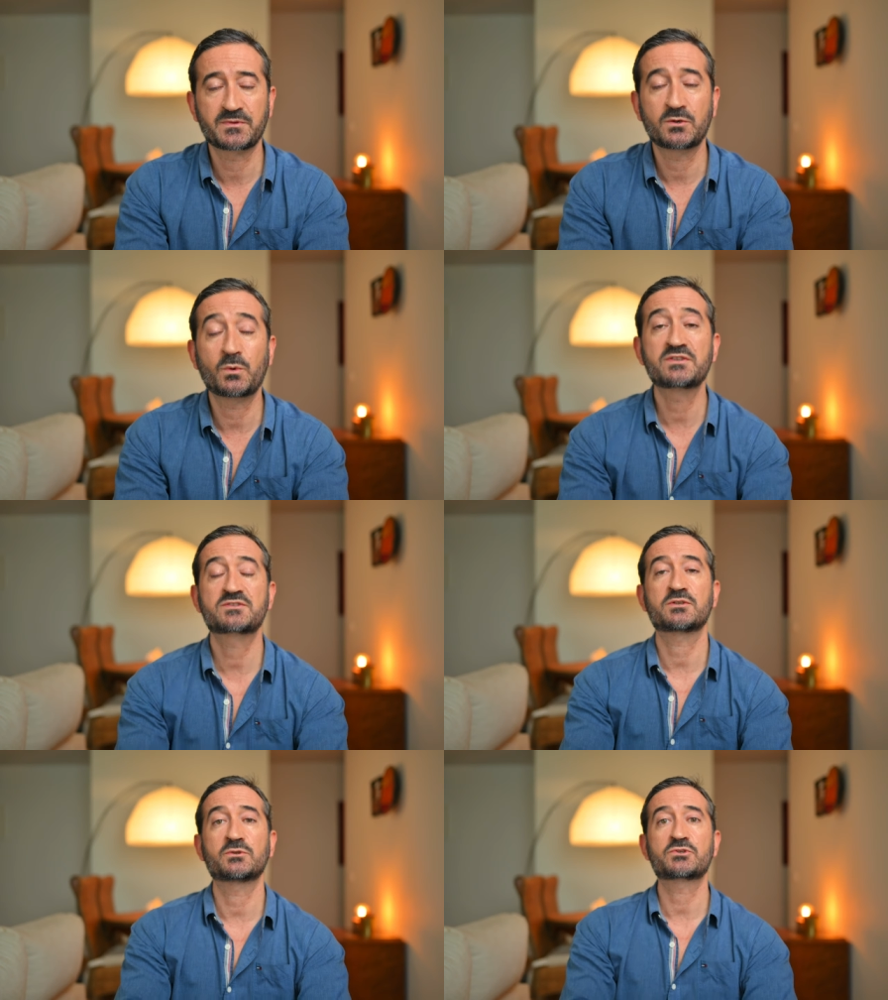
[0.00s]
One
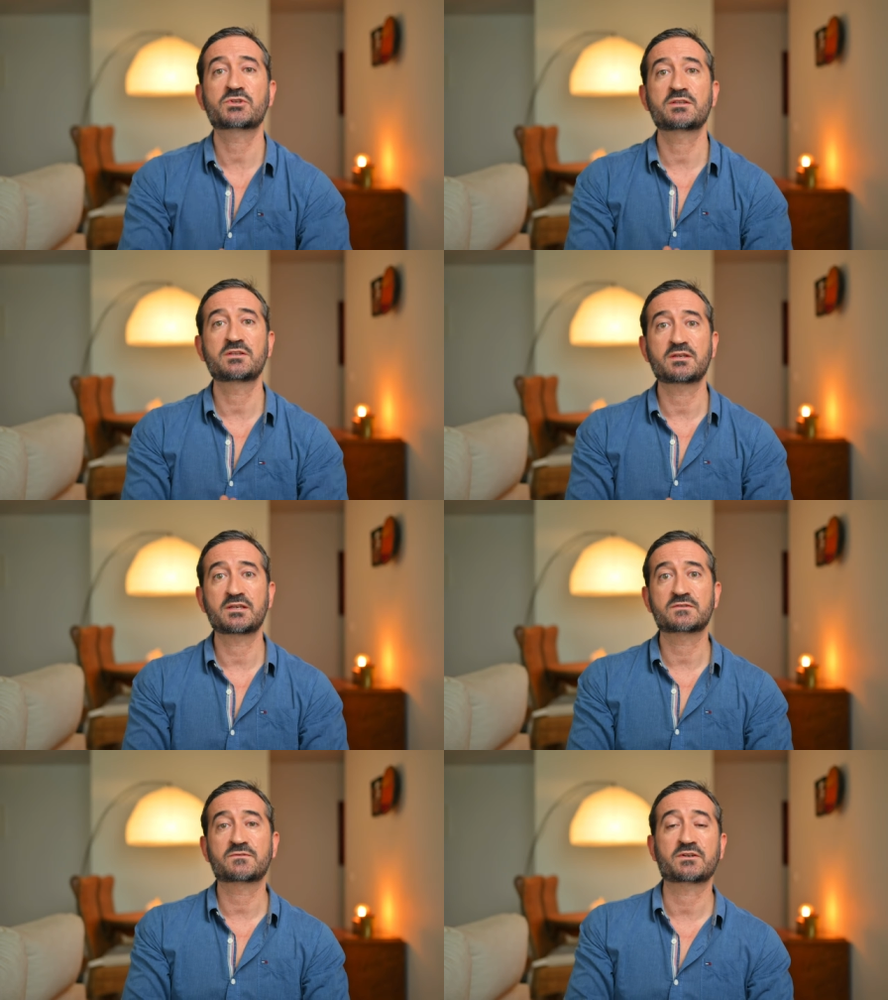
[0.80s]
solution
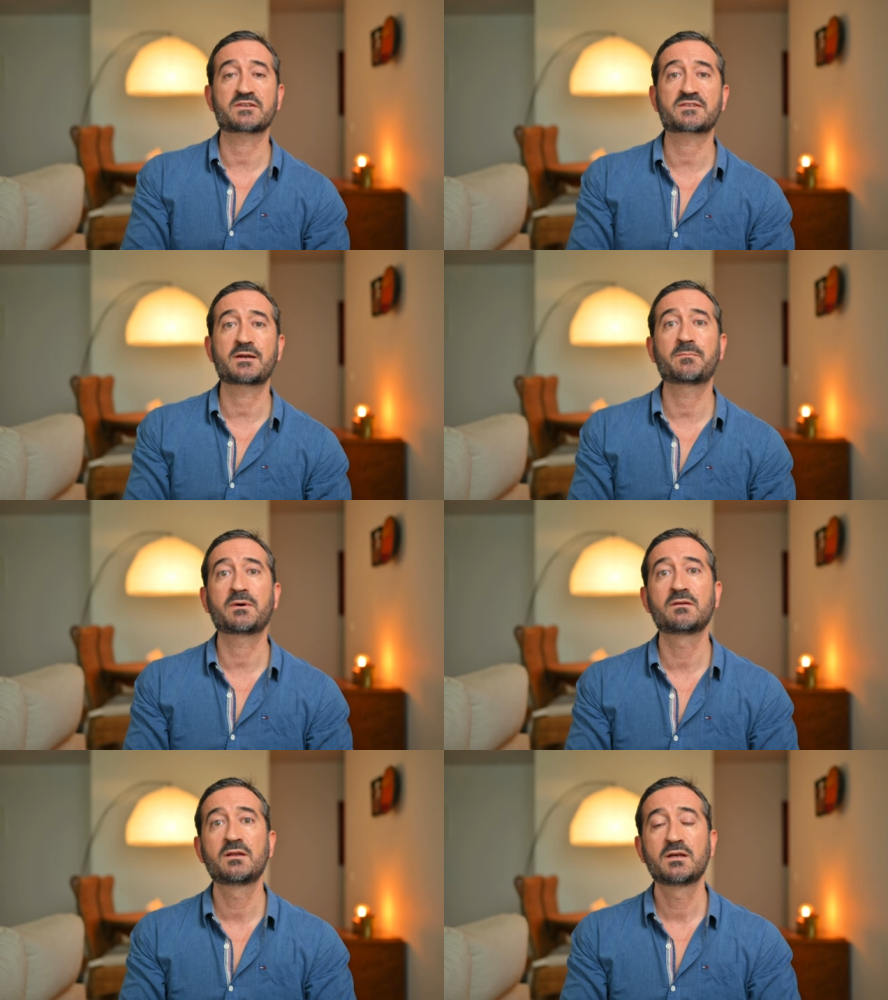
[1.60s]
is, for
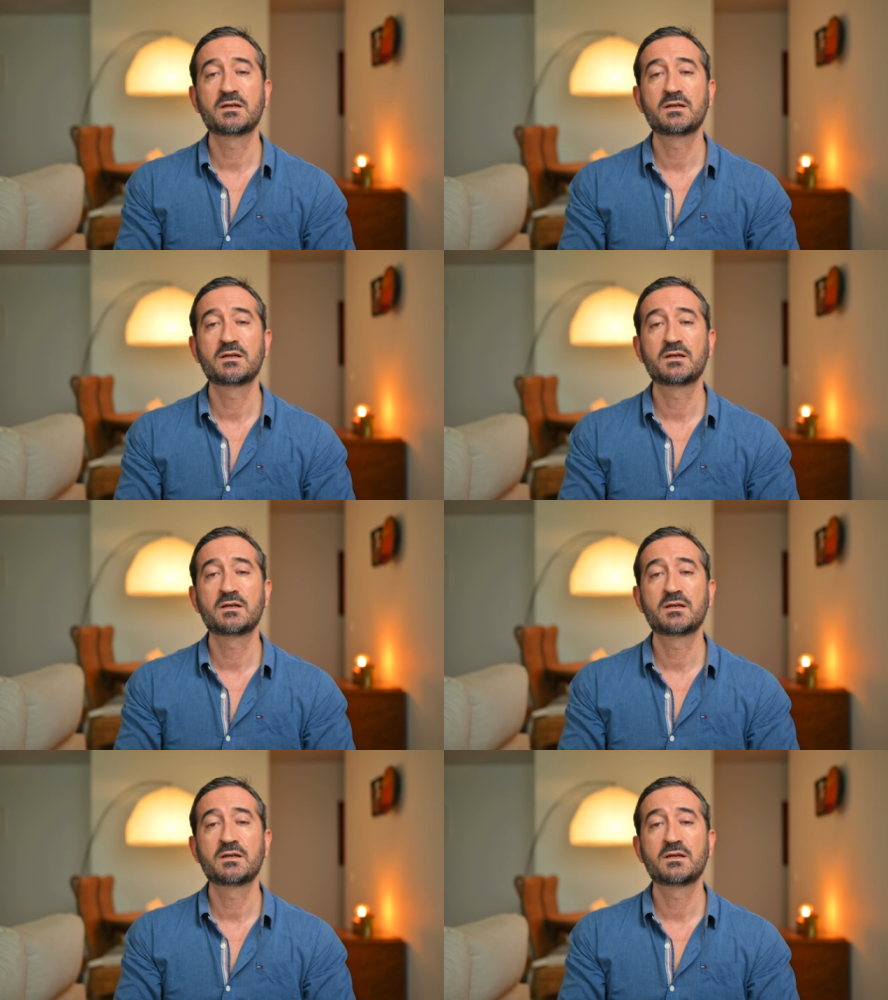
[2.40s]
example,